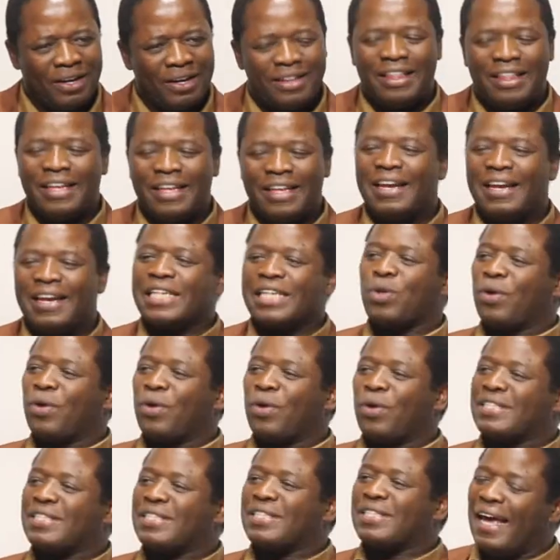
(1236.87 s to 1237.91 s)
The next one
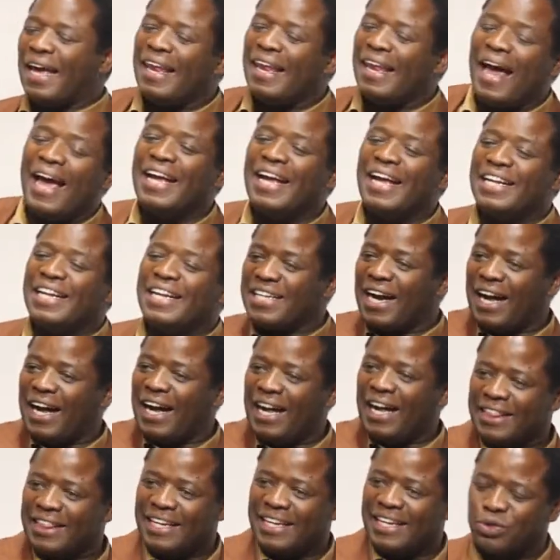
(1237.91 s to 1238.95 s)
was Elijah.
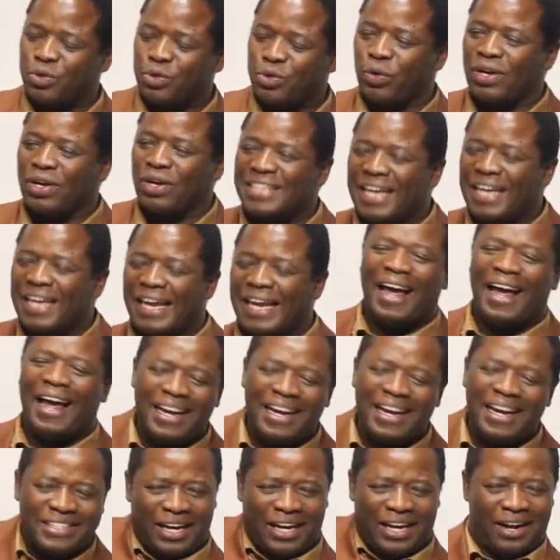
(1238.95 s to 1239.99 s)
The next one was
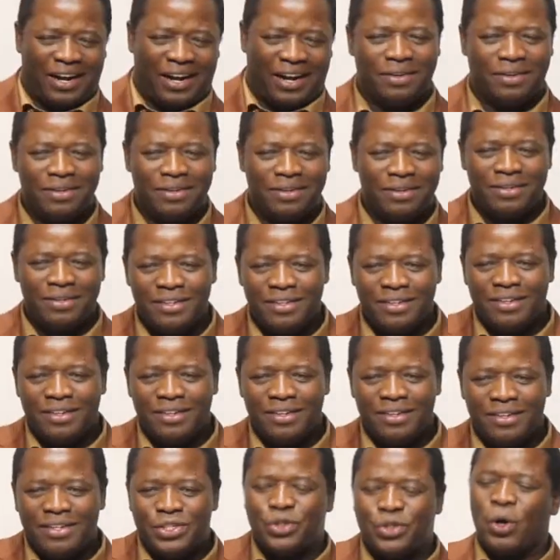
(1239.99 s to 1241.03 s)
Elisha.
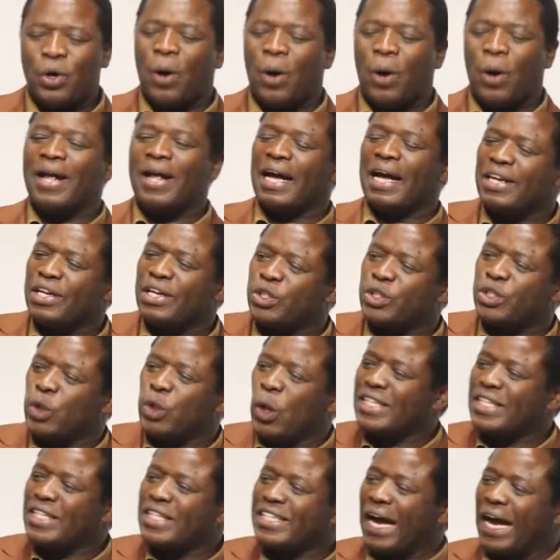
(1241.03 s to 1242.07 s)
Showing that
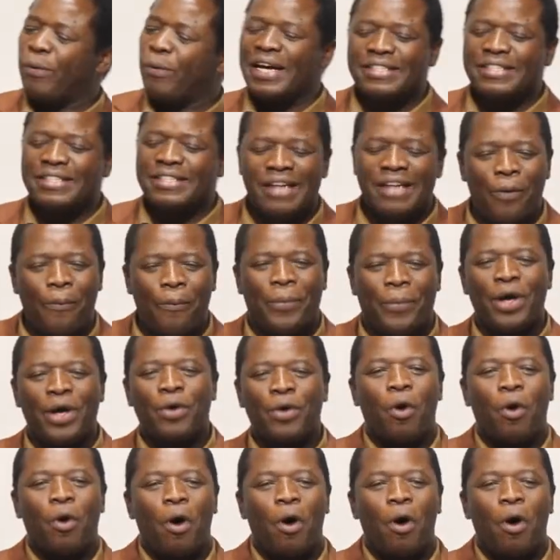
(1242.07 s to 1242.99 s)
Jordan was now being